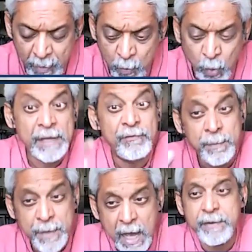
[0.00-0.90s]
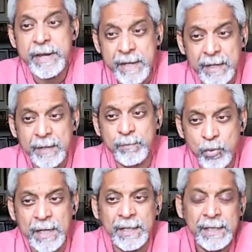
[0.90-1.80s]
working from Nari in
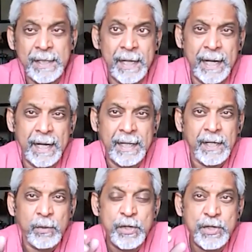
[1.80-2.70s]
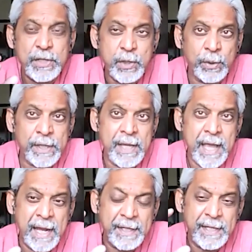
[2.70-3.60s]
Pune, uh, which is looking
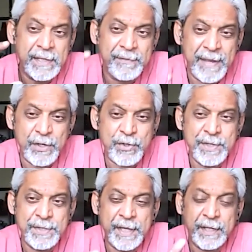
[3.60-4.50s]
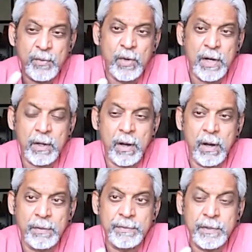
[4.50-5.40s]
at interventions that can work
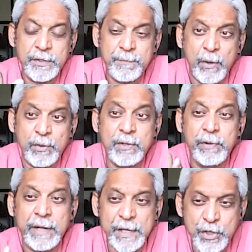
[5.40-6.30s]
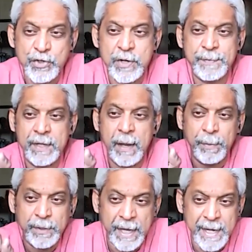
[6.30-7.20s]
on spousal relationships,
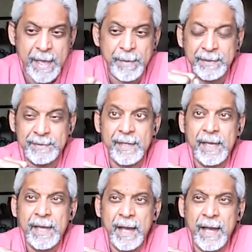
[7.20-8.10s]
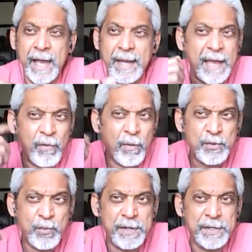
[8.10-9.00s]
couple dynamics. Uh, okay. Uh, and I've
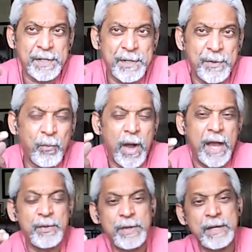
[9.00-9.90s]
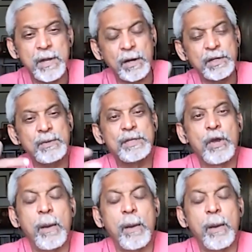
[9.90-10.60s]
always wondered, you know, why do we not use the